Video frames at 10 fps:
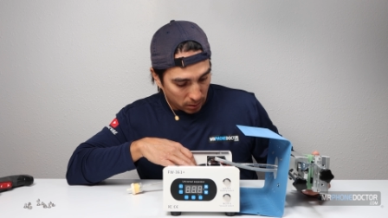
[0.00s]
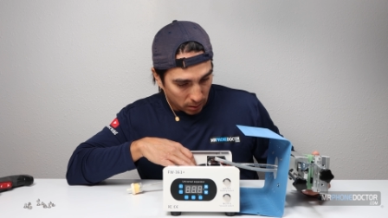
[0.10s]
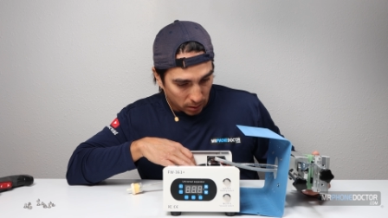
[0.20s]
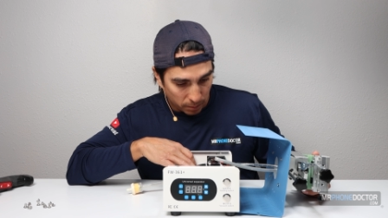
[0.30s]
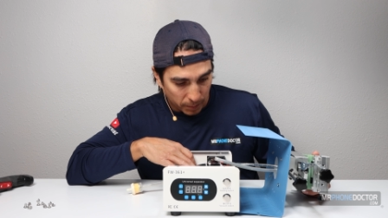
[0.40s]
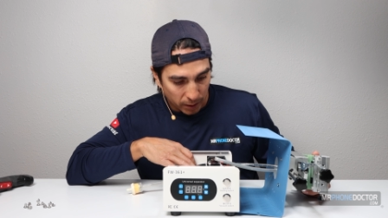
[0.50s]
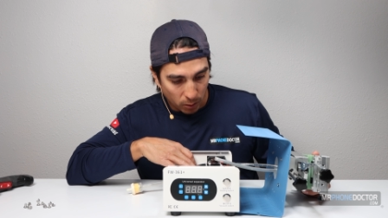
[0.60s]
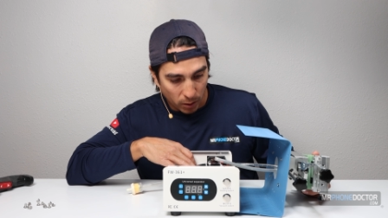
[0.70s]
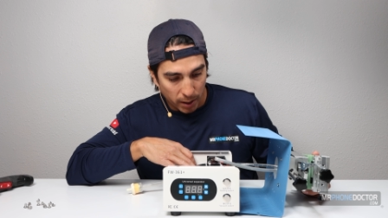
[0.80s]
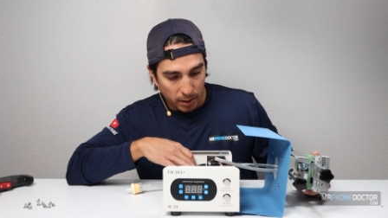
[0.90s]
Uh, I'm going to
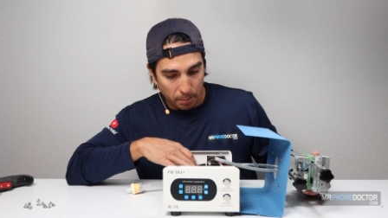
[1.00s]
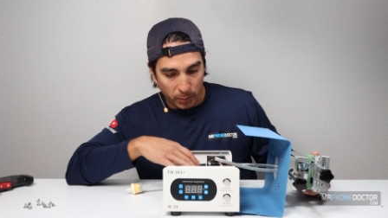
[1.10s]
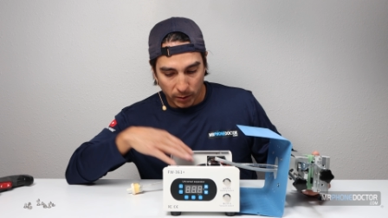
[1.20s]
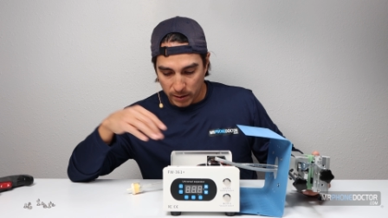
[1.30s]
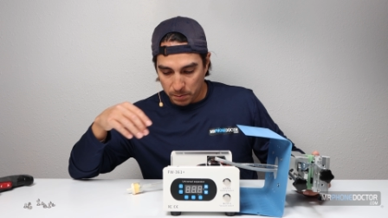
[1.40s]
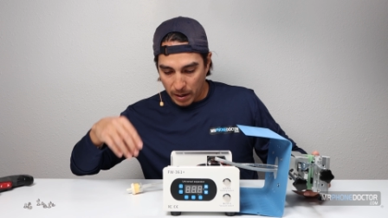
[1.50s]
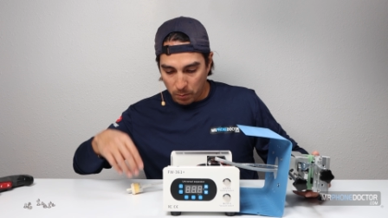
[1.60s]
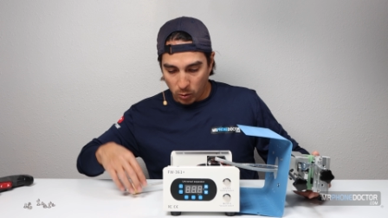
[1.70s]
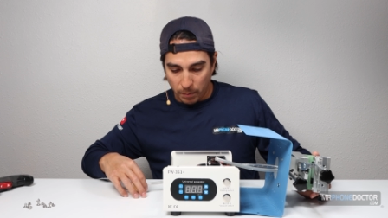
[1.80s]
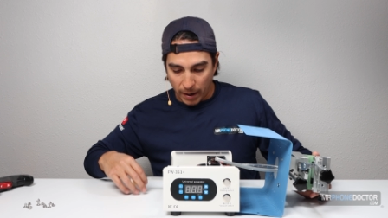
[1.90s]
go ahead and put this
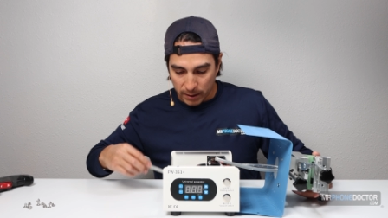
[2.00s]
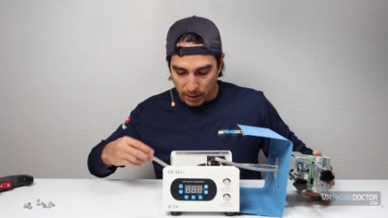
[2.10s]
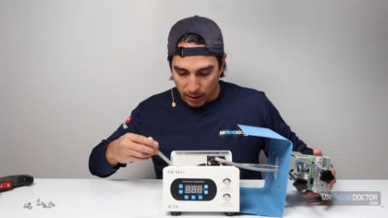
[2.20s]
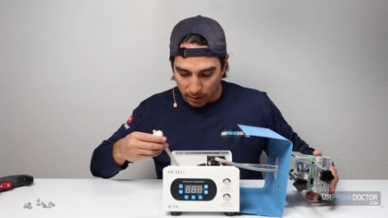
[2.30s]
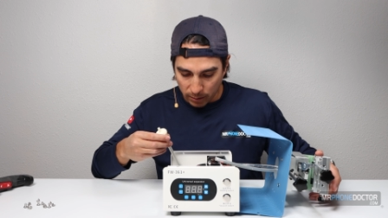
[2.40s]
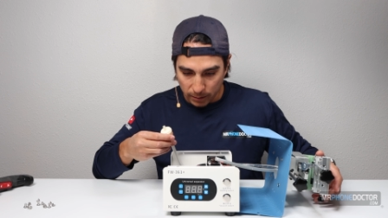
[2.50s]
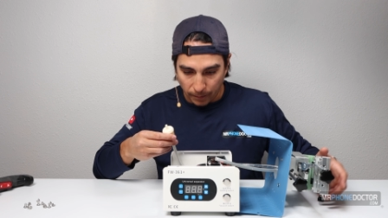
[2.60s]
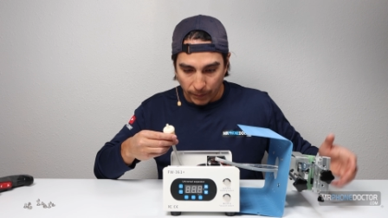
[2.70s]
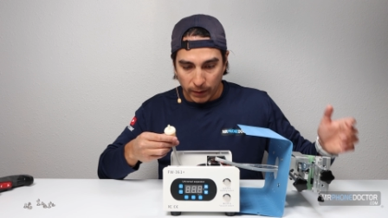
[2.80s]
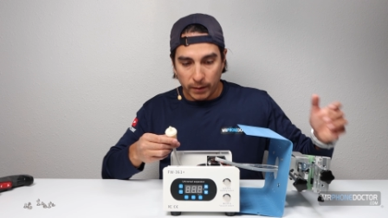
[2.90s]
bad boy back together.
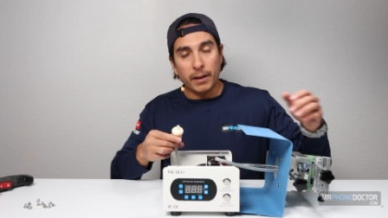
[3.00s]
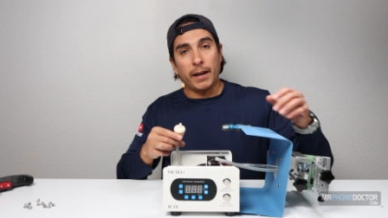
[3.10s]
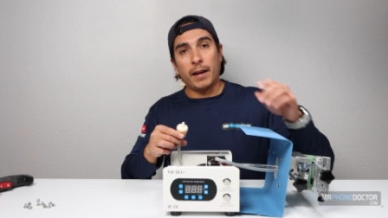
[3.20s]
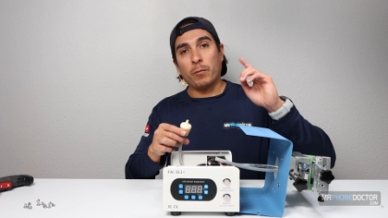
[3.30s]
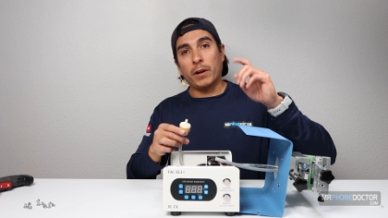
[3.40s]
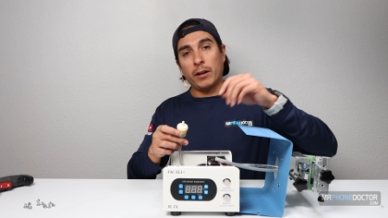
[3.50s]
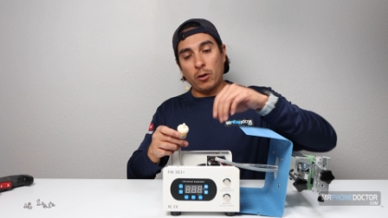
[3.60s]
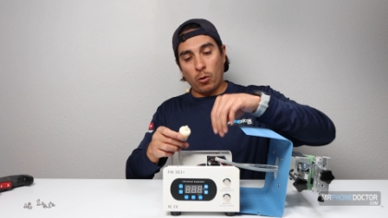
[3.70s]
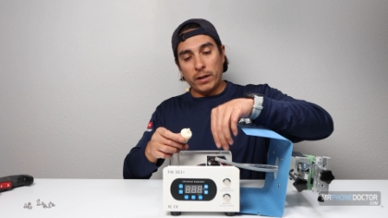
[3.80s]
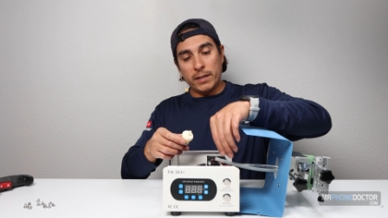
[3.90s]
And we're going to
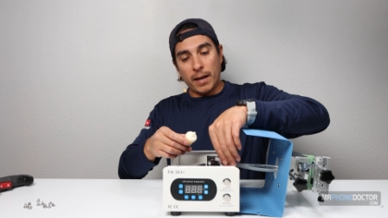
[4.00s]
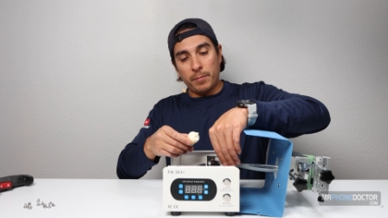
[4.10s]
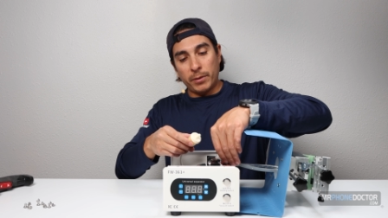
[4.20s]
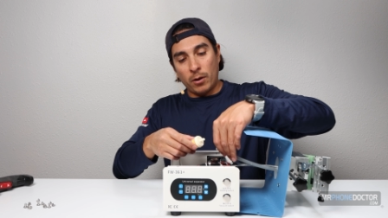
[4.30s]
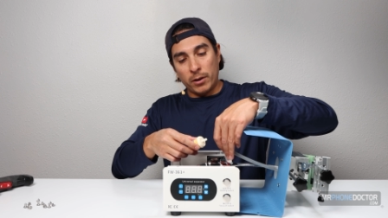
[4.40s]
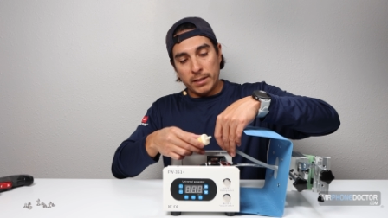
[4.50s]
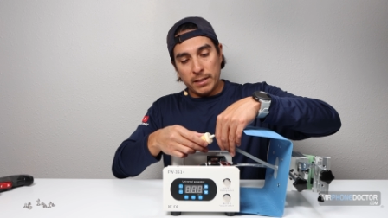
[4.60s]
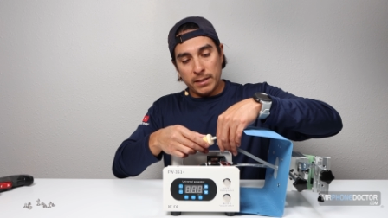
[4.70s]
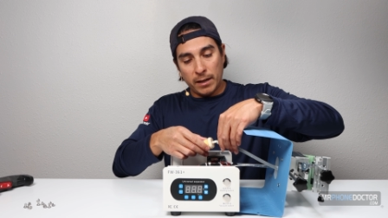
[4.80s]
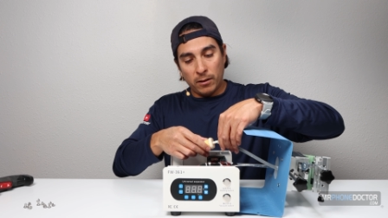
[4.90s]
go in depth on
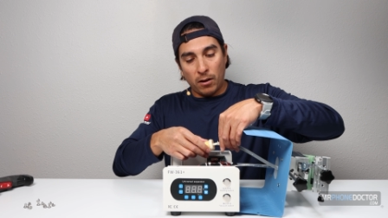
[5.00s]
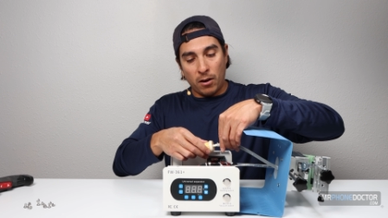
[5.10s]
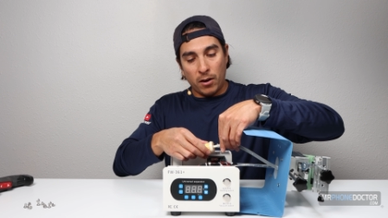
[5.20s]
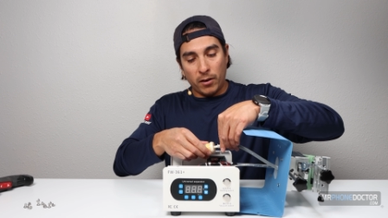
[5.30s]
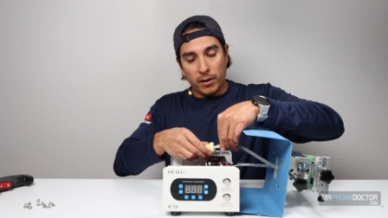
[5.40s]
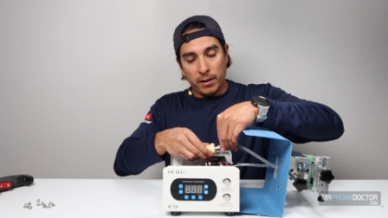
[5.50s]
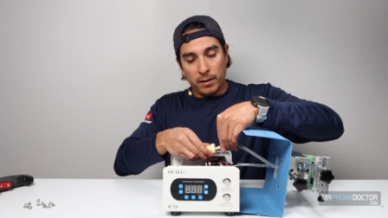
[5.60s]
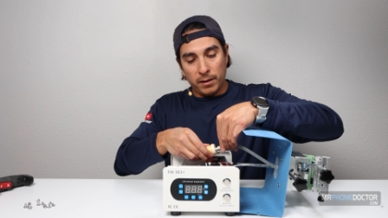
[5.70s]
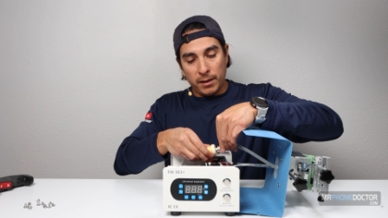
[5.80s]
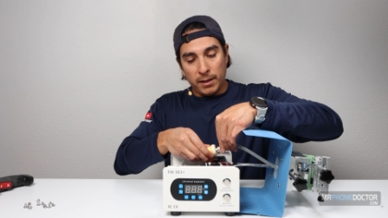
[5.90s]
detail on,
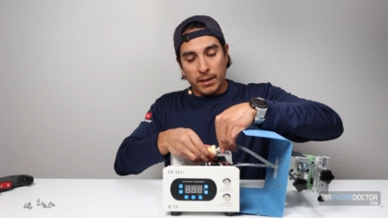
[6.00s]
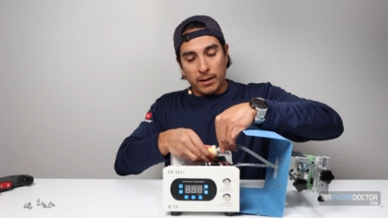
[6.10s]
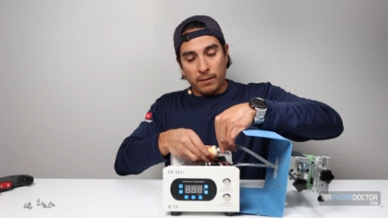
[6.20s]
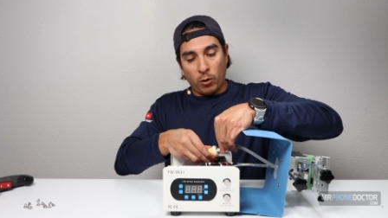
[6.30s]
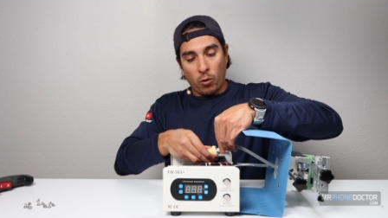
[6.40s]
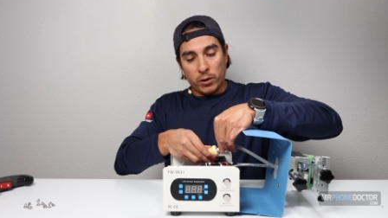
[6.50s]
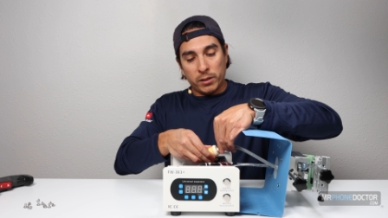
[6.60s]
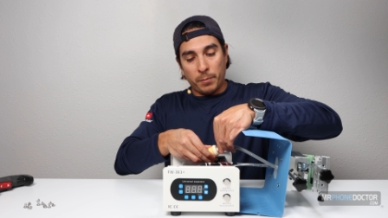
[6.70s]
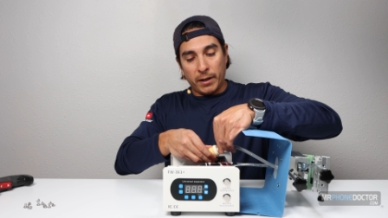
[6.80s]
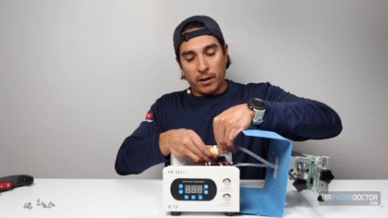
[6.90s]
of
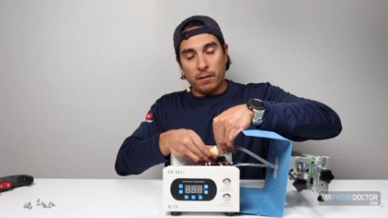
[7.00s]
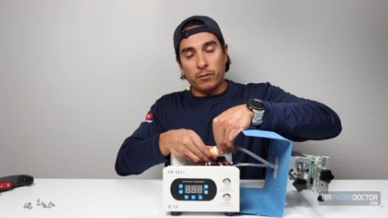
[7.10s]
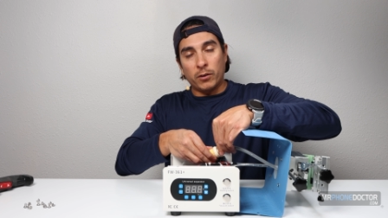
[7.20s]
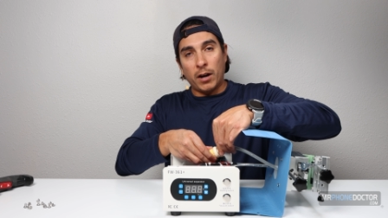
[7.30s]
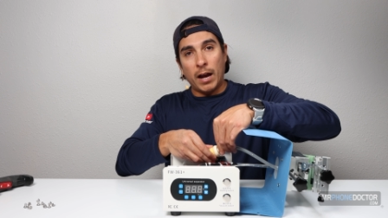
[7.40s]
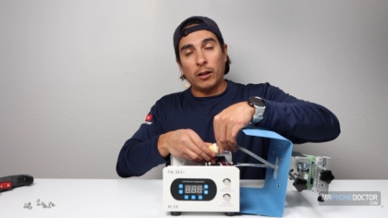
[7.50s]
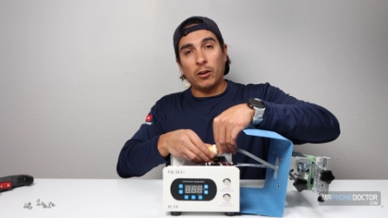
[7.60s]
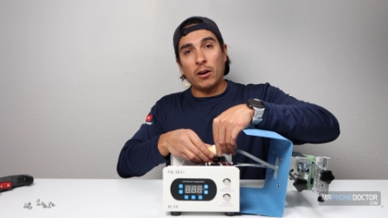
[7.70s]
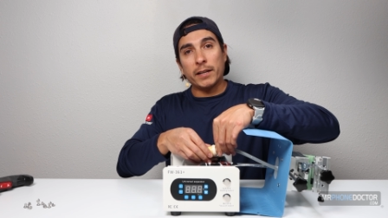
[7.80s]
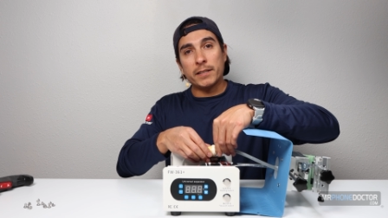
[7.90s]
course, I'm going to cover how
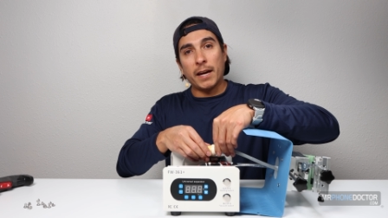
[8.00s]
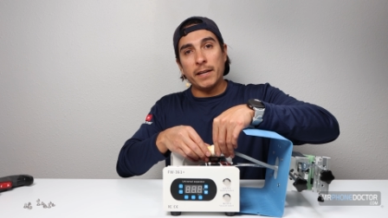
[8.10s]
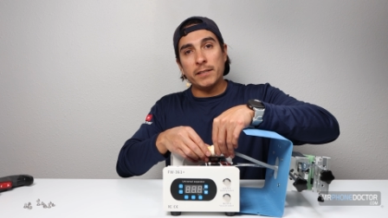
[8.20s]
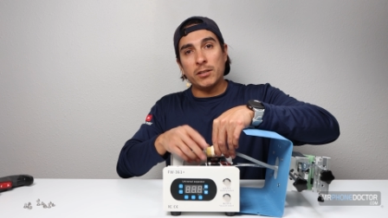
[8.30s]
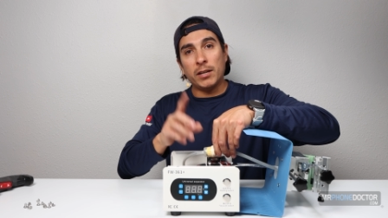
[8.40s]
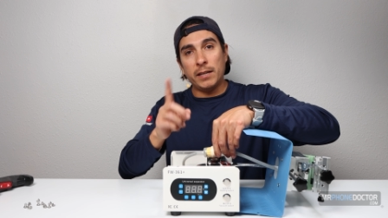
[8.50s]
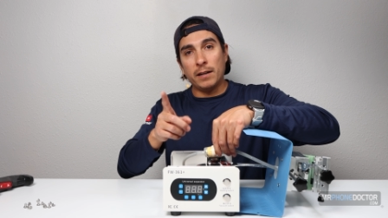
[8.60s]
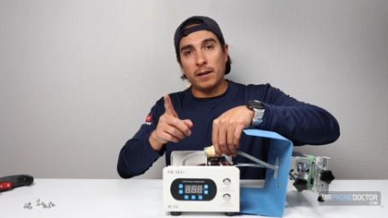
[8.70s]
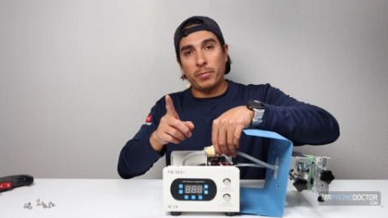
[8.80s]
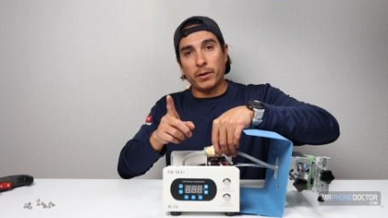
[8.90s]
long it takes to
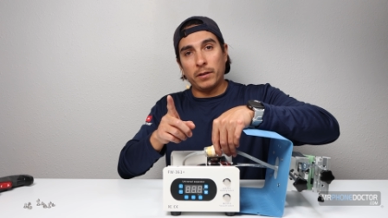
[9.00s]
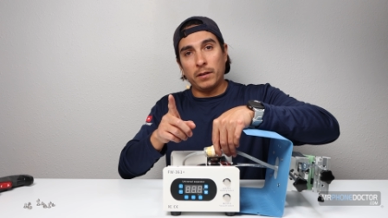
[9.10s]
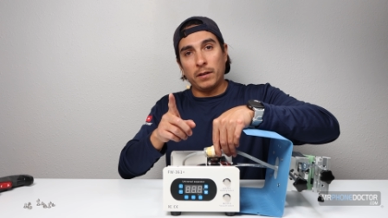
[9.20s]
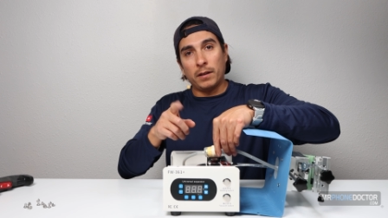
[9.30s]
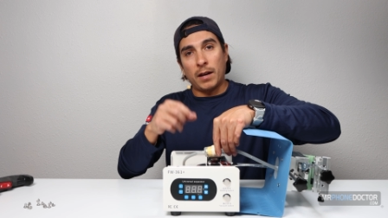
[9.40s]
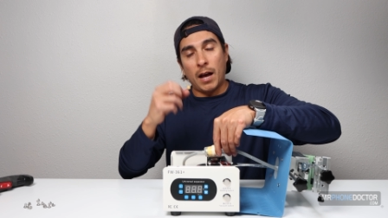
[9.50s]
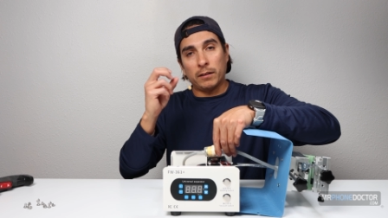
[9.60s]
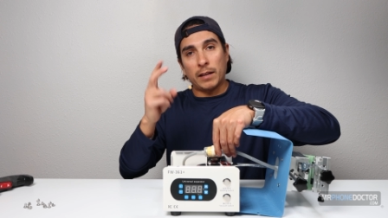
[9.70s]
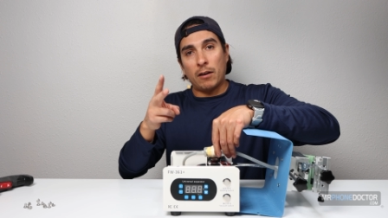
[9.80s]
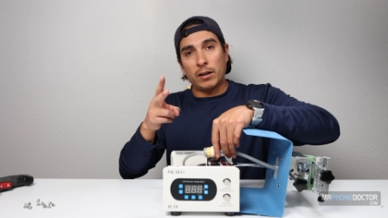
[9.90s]
heat up, how
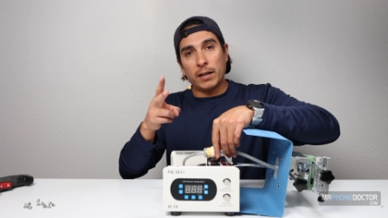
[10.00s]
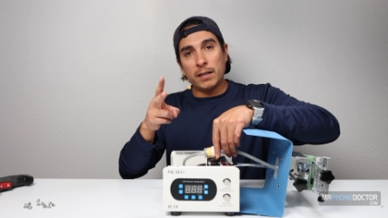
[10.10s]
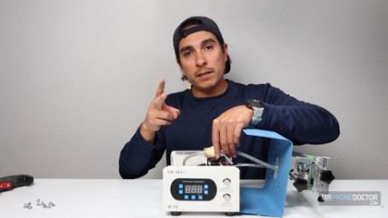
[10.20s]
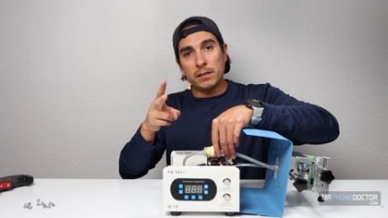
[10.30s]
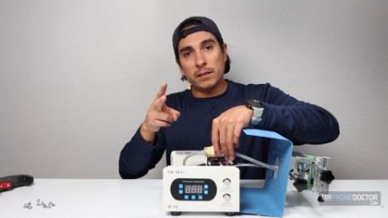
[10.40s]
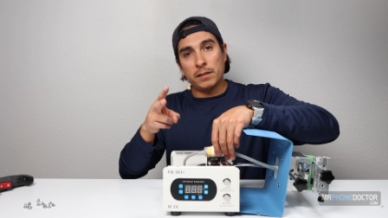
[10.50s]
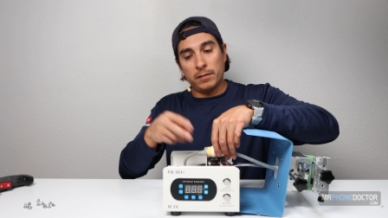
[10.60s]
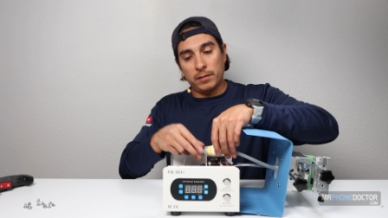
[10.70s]
loud it is.